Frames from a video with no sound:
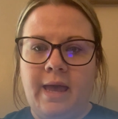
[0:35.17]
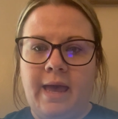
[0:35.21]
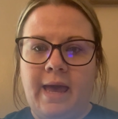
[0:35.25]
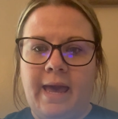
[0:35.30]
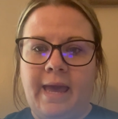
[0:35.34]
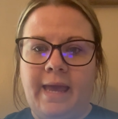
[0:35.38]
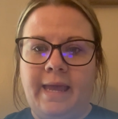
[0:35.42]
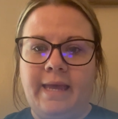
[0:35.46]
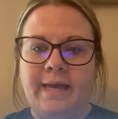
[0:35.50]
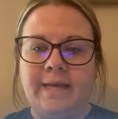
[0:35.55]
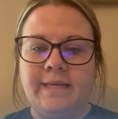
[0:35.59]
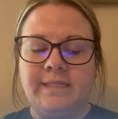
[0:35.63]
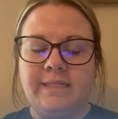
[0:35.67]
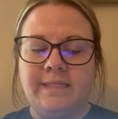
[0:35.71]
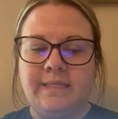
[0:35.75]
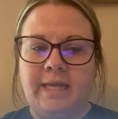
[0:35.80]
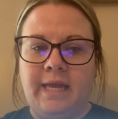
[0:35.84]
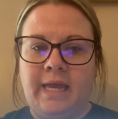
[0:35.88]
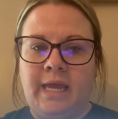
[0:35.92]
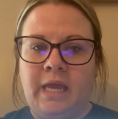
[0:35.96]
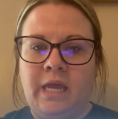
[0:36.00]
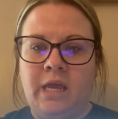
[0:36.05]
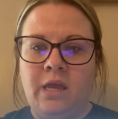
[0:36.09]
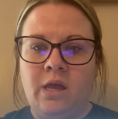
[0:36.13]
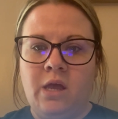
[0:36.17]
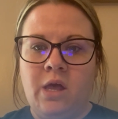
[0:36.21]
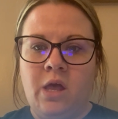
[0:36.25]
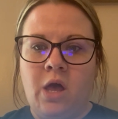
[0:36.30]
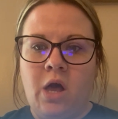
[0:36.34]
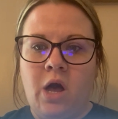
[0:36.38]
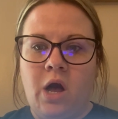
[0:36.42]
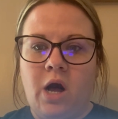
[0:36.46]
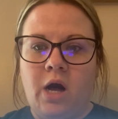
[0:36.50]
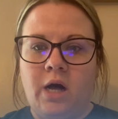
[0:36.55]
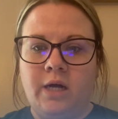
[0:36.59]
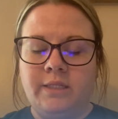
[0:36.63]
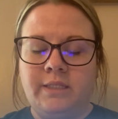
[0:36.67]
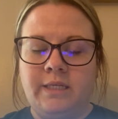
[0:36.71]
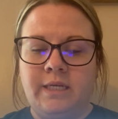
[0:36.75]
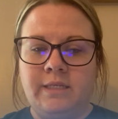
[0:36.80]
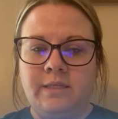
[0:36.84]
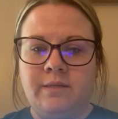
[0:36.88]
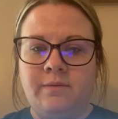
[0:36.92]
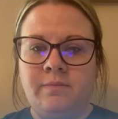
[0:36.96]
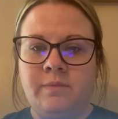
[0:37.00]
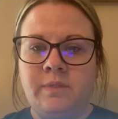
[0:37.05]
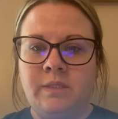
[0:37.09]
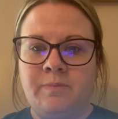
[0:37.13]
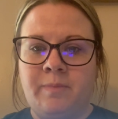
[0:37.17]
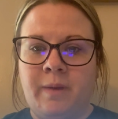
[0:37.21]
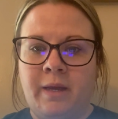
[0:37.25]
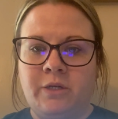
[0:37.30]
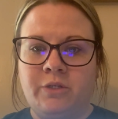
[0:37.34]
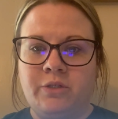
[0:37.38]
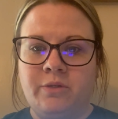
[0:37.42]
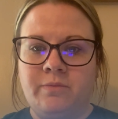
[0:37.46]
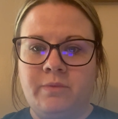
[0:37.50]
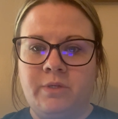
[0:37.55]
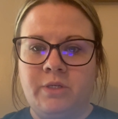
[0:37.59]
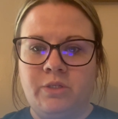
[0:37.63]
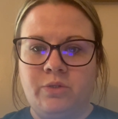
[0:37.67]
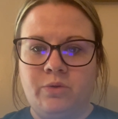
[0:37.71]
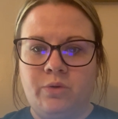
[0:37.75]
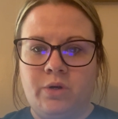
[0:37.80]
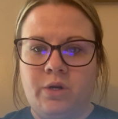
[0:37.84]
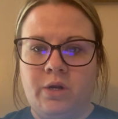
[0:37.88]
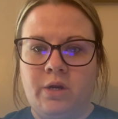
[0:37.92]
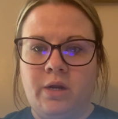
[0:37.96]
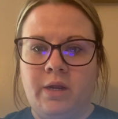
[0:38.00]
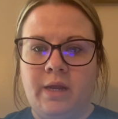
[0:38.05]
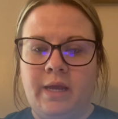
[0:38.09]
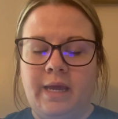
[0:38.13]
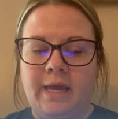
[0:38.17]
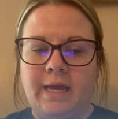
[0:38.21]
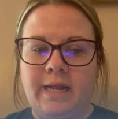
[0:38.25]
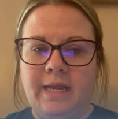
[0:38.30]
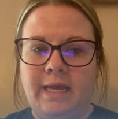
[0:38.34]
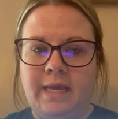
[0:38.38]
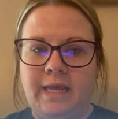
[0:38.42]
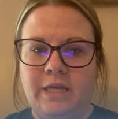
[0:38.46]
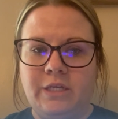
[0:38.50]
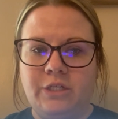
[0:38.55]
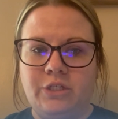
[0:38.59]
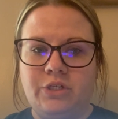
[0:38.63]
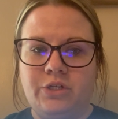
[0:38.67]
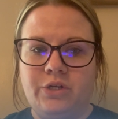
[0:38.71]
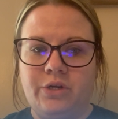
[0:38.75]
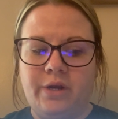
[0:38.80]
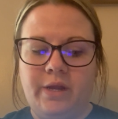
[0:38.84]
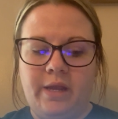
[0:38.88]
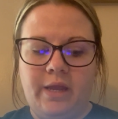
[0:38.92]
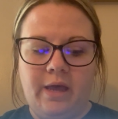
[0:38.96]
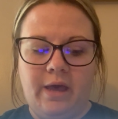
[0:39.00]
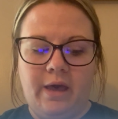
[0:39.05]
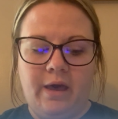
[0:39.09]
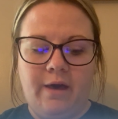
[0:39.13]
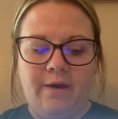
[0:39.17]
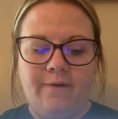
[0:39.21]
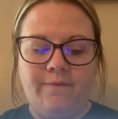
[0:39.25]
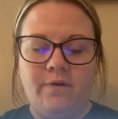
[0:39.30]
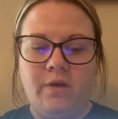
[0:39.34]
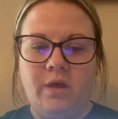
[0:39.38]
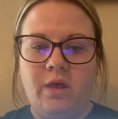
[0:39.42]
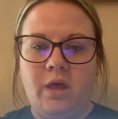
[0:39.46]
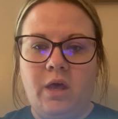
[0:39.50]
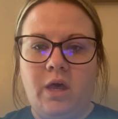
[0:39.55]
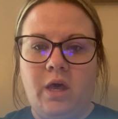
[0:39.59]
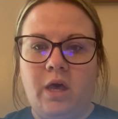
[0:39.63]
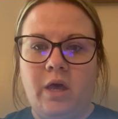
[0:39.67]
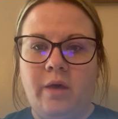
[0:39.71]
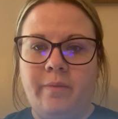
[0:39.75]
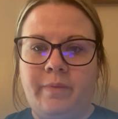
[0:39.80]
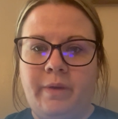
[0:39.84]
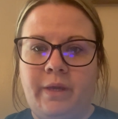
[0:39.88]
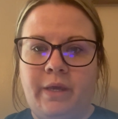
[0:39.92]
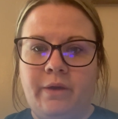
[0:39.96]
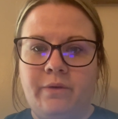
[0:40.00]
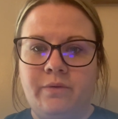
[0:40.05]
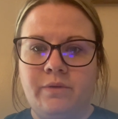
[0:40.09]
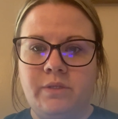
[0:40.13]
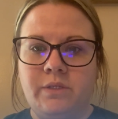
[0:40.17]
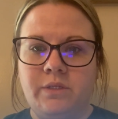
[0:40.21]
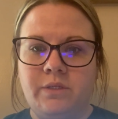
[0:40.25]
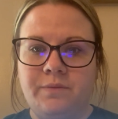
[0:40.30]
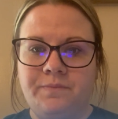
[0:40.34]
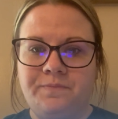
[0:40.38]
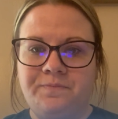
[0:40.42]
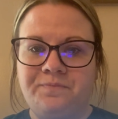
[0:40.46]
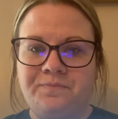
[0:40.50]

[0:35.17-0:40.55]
ASD, Autism Spectrum Disorder, and a history of abuse.